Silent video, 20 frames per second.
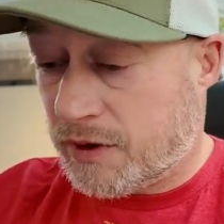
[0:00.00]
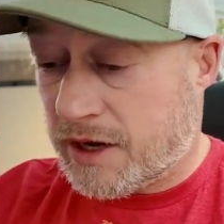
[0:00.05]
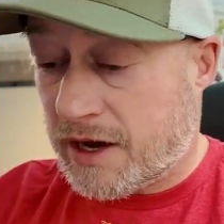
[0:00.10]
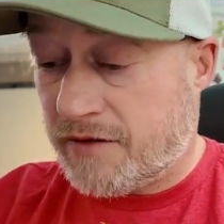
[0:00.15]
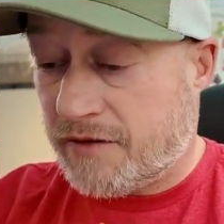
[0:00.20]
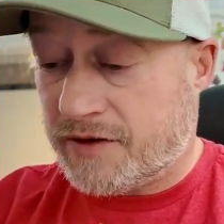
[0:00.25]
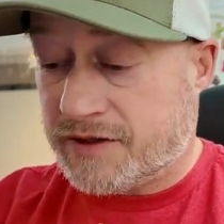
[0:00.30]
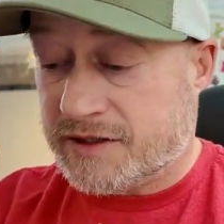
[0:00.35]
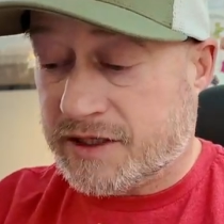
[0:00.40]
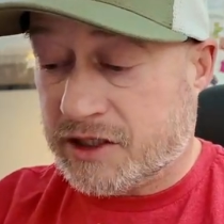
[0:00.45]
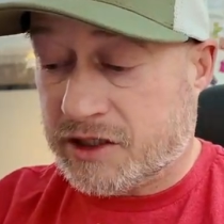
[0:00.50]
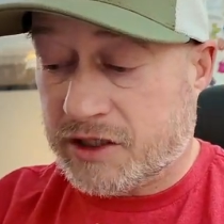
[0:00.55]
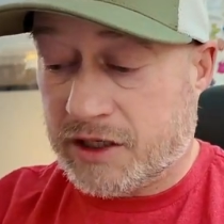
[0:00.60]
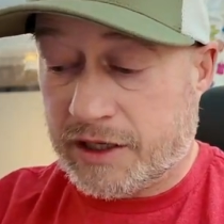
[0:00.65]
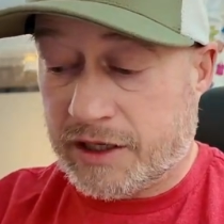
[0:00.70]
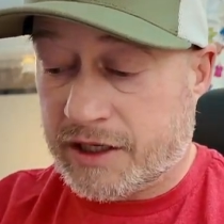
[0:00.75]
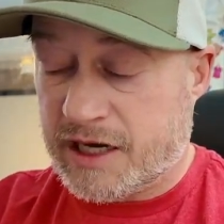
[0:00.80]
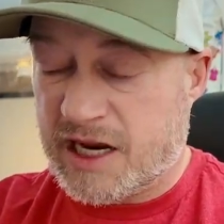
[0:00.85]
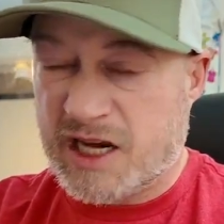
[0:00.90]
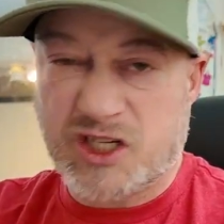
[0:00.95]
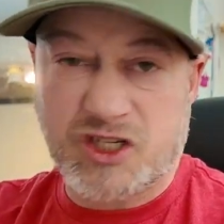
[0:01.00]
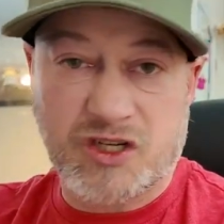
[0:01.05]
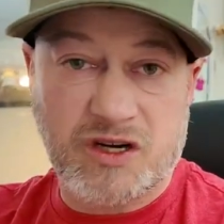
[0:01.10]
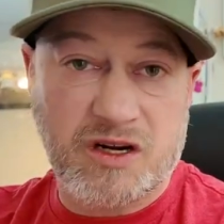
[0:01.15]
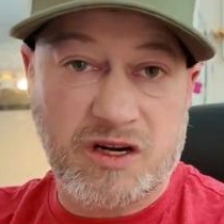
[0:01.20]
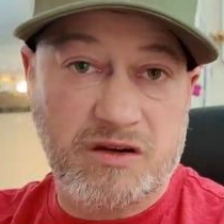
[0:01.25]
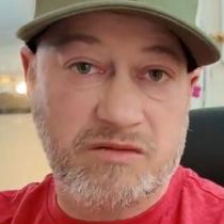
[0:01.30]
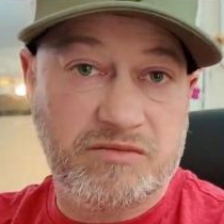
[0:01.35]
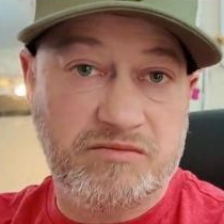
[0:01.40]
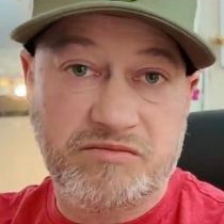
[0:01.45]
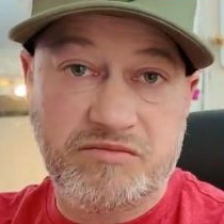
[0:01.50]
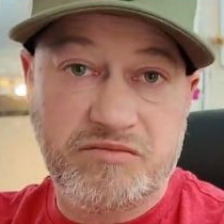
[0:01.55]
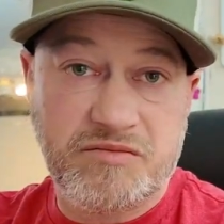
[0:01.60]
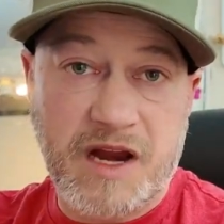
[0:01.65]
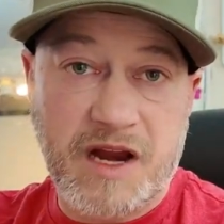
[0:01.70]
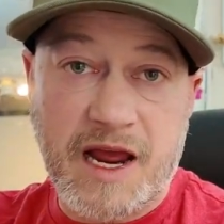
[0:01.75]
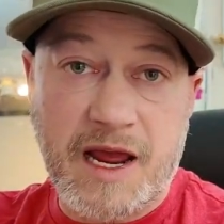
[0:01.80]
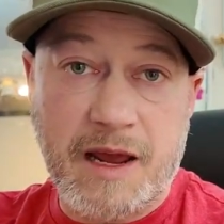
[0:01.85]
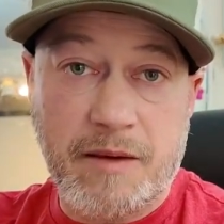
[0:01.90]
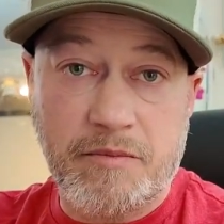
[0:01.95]
have essentially like an extra
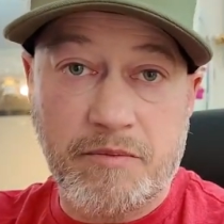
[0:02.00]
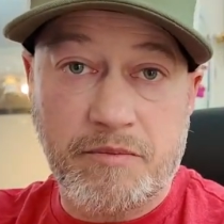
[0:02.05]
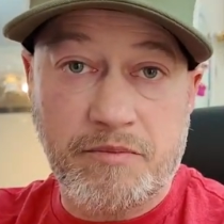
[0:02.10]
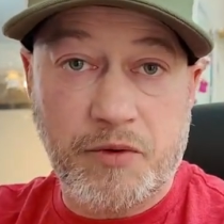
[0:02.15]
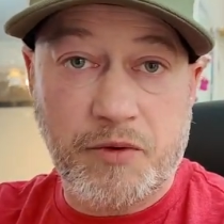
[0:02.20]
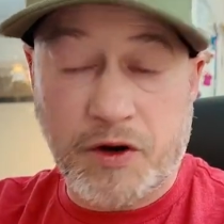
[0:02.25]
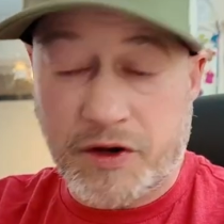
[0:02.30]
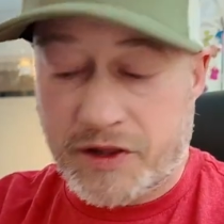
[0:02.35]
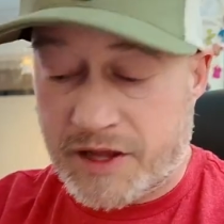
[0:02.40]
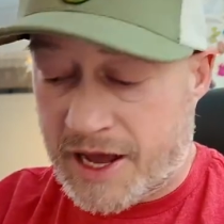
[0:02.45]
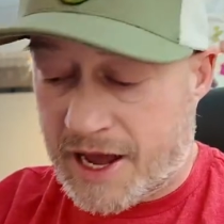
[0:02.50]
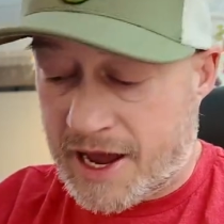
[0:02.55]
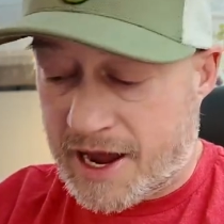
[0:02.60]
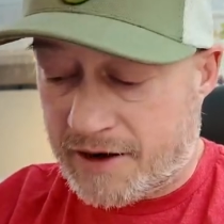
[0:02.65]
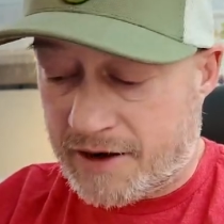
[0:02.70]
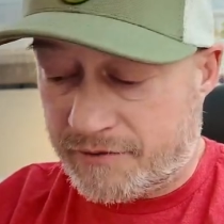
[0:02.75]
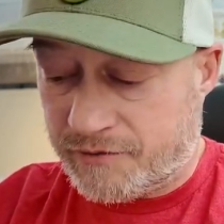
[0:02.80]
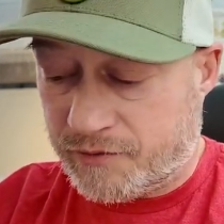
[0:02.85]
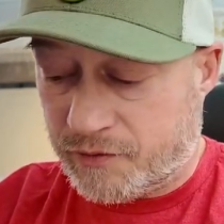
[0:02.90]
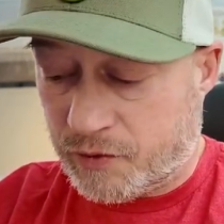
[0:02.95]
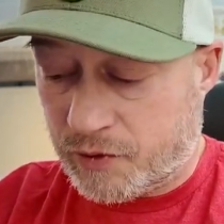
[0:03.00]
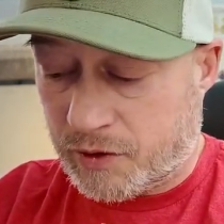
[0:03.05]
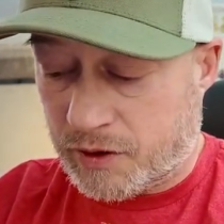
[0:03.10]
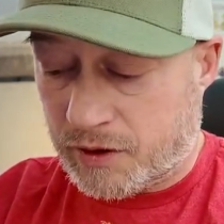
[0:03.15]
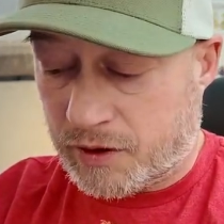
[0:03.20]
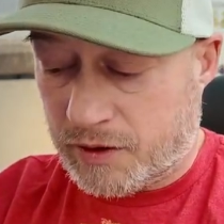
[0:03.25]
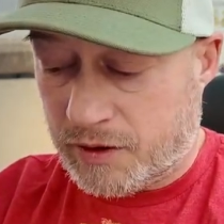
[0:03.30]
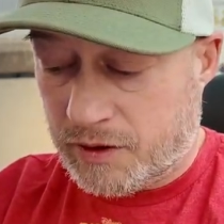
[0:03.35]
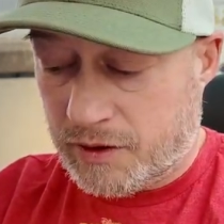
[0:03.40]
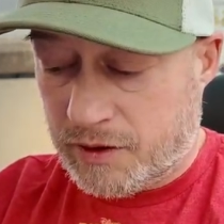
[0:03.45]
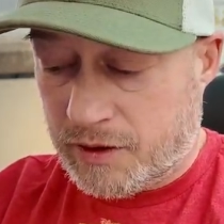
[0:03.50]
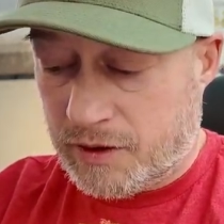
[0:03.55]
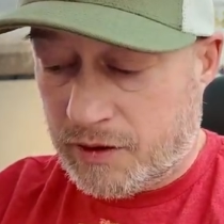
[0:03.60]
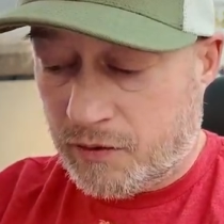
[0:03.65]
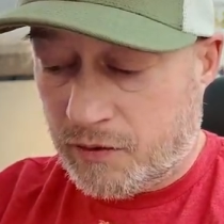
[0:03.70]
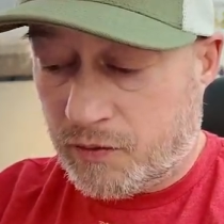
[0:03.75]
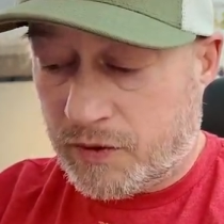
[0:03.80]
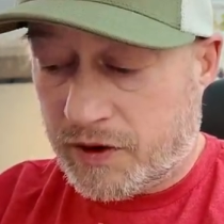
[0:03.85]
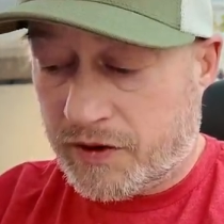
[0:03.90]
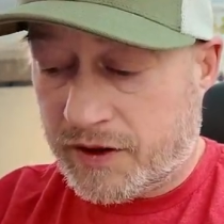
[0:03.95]
name put in the hat for
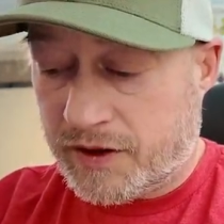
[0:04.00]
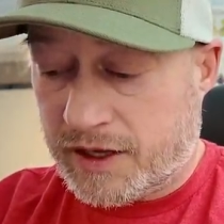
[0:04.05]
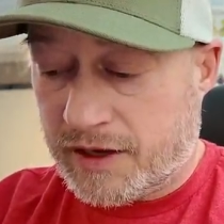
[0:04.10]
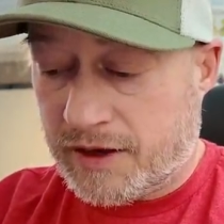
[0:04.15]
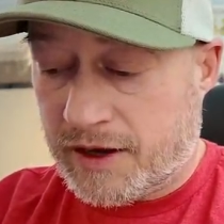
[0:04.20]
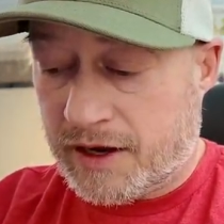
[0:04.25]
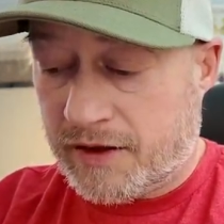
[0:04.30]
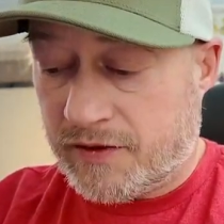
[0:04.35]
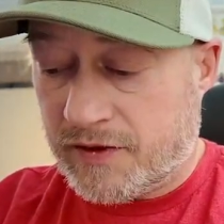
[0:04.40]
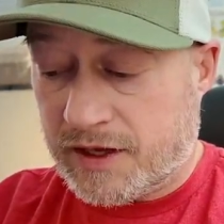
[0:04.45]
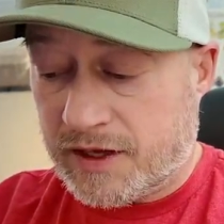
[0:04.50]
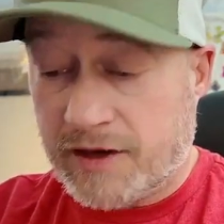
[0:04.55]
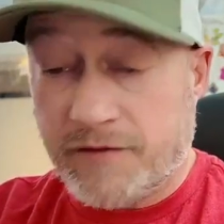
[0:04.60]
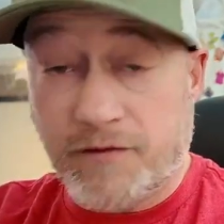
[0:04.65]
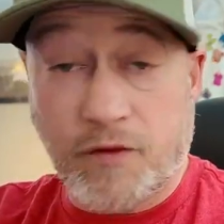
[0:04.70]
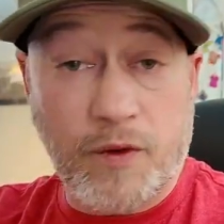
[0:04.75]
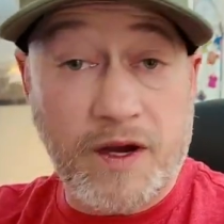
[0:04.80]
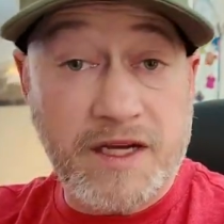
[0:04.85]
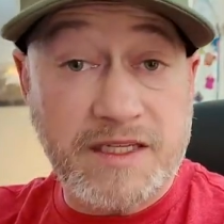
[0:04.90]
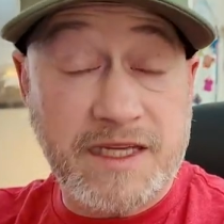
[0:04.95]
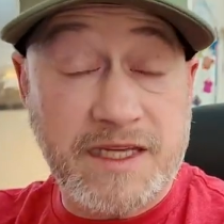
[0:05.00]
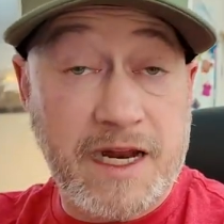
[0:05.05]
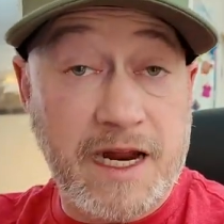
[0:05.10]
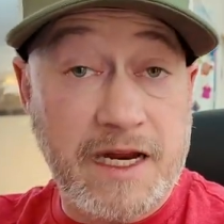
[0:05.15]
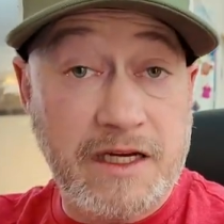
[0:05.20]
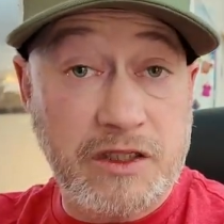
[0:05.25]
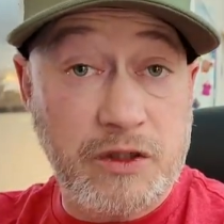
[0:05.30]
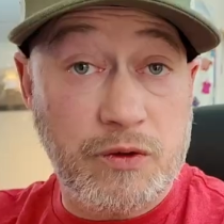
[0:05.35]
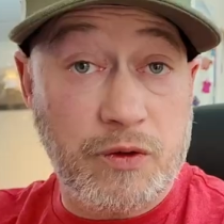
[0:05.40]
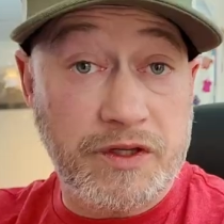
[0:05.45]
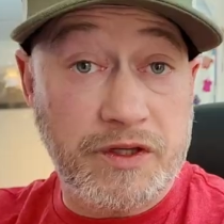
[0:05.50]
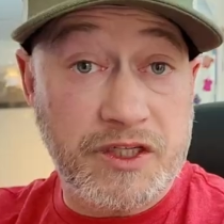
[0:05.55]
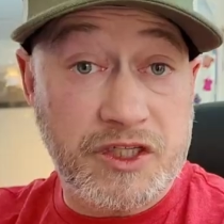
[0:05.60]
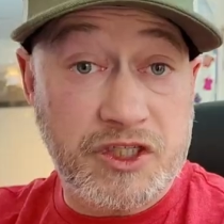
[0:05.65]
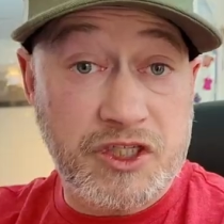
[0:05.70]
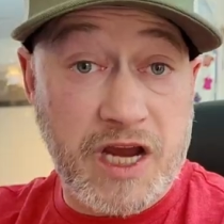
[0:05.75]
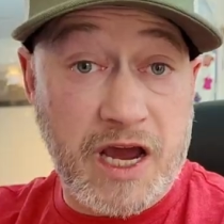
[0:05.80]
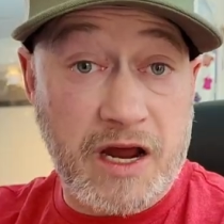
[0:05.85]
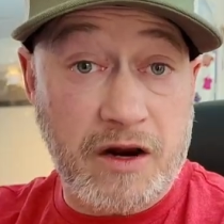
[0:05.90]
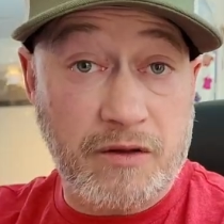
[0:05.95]
any of the giveaways that I do on
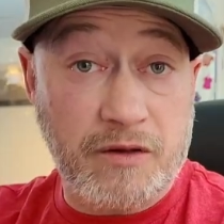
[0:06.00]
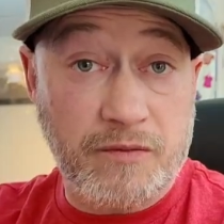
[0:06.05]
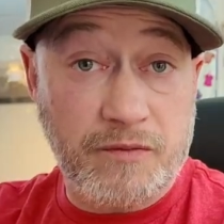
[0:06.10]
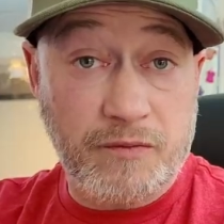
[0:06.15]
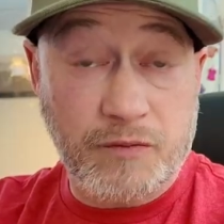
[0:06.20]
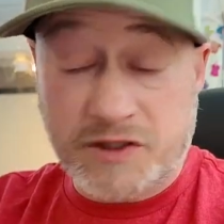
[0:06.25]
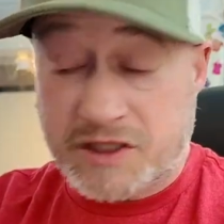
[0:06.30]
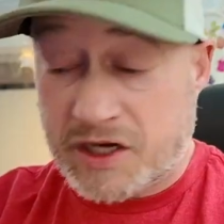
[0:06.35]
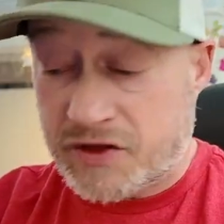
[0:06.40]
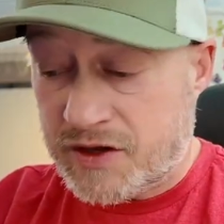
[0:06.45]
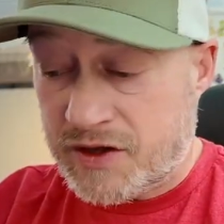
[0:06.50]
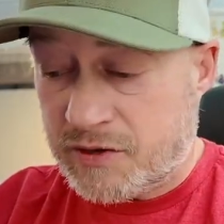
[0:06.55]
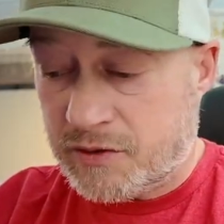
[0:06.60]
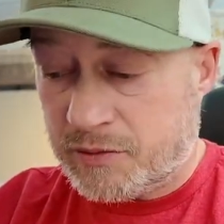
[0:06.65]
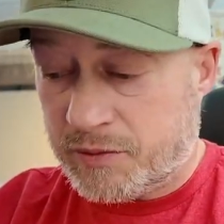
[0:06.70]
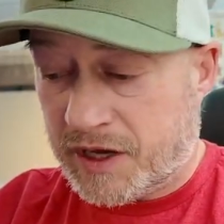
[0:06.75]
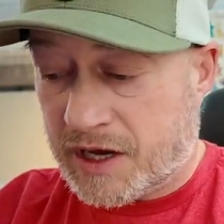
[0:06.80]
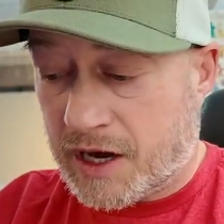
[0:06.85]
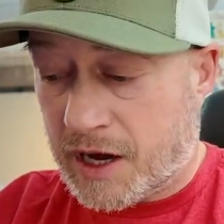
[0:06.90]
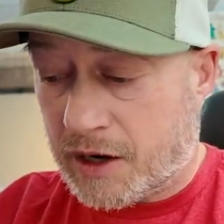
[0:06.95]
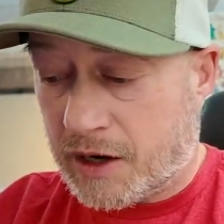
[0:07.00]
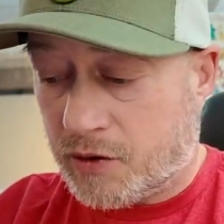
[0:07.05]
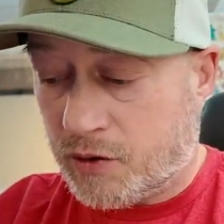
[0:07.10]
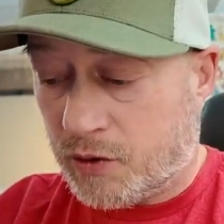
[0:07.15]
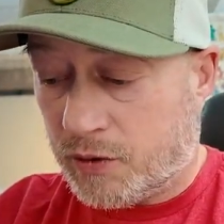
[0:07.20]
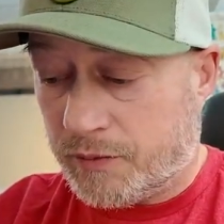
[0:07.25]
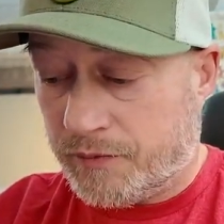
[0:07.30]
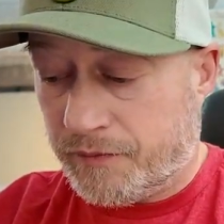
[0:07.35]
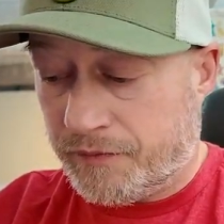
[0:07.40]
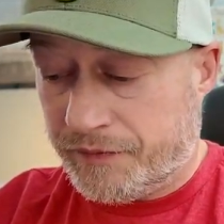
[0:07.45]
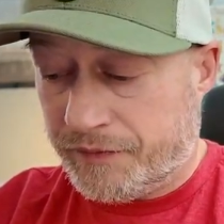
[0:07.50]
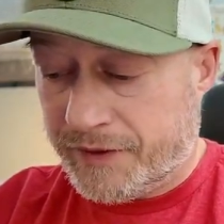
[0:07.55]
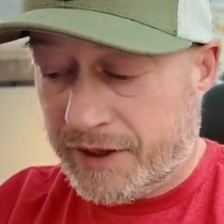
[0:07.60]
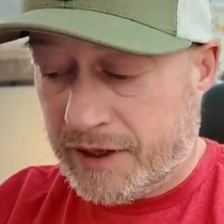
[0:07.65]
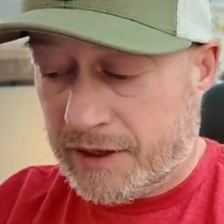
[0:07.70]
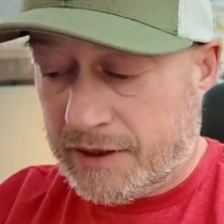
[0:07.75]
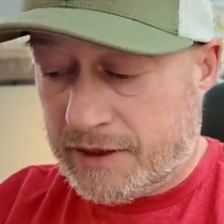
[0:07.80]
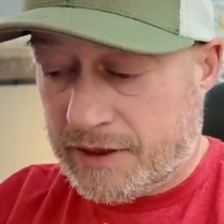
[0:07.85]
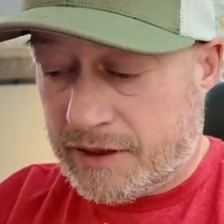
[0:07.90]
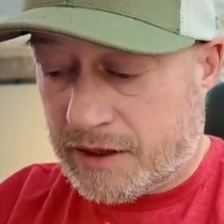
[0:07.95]
this channel, which I think would be kind of
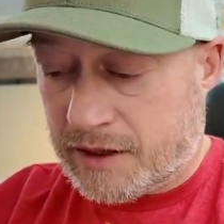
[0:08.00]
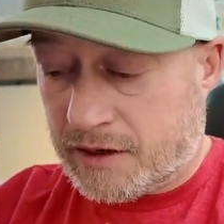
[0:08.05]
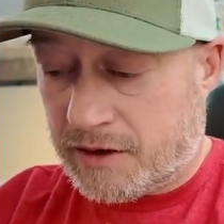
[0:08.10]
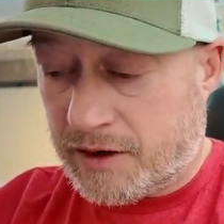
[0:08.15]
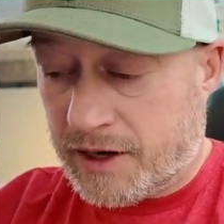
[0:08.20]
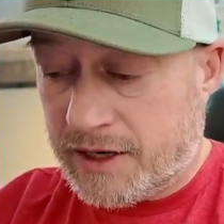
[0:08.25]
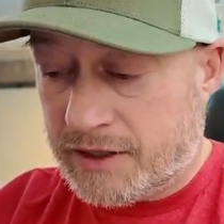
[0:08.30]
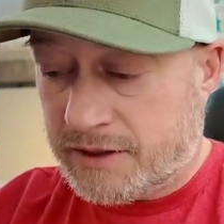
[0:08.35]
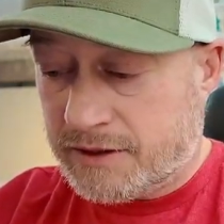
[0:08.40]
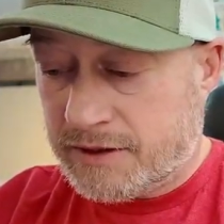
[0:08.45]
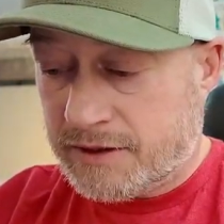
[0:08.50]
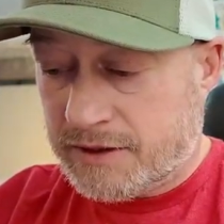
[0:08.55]
cool. All right,